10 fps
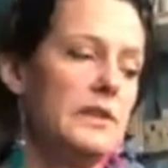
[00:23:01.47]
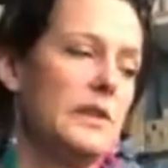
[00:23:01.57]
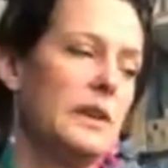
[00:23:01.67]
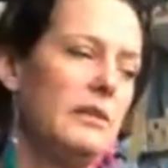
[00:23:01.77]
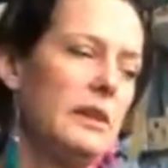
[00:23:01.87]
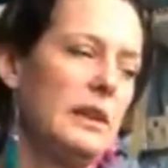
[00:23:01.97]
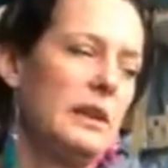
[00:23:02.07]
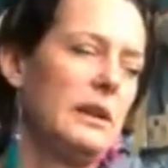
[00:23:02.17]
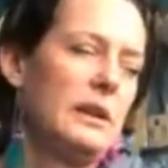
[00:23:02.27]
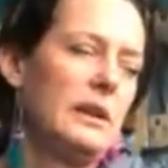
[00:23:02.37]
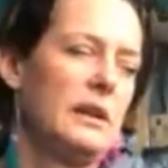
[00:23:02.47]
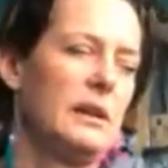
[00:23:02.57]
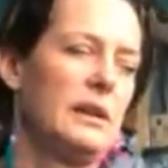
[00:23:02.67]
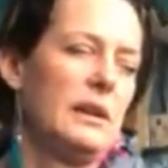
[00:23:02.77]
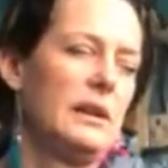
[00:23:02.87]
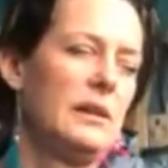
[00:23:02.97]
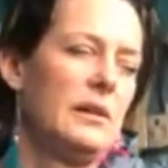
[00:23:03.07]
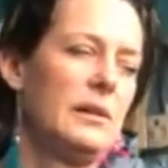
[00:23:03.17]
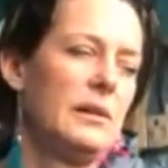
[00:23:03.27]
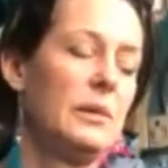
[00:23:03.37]
firing,
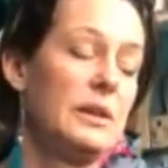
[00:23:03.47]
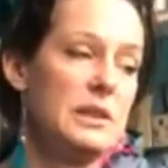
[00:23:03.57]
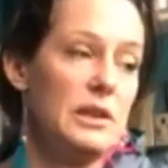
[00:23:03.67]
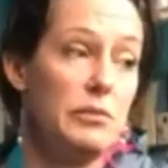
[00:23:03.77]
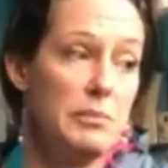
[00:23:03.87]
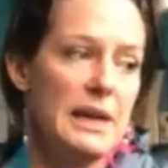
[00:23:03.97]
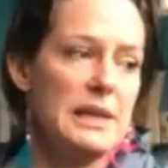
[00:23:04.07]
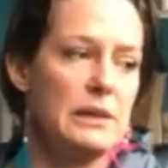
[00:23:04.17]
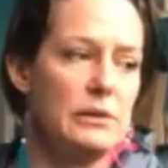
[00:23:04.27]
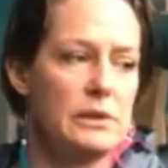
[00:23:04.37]
once you've made it,